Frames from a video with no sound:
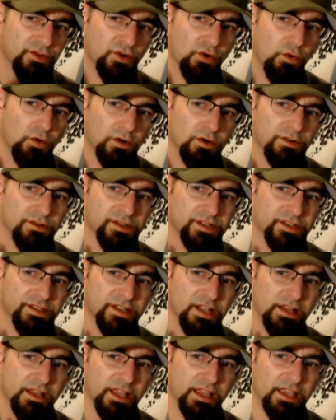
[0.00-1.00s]
corners is
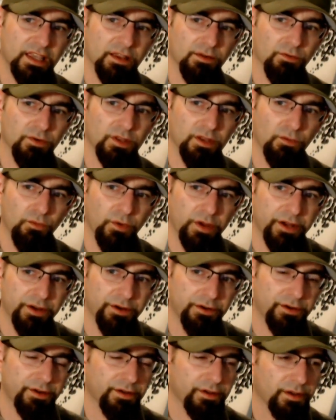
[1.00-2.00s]
that they get really
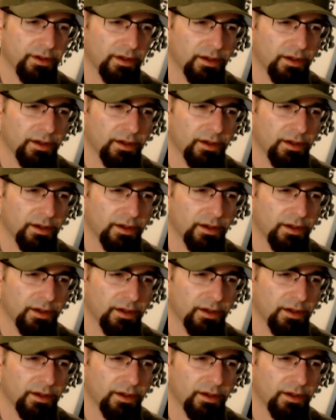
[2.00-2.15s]
weird